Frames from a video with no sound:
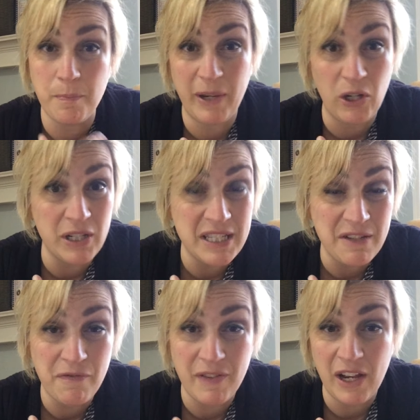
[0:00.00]
periods
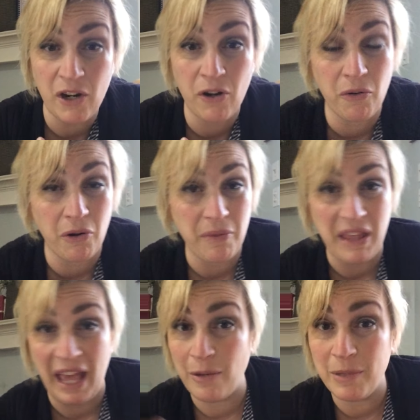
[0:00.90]
of fear or
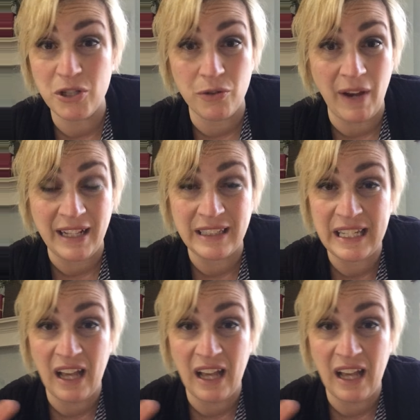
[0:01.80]
the enemy directly,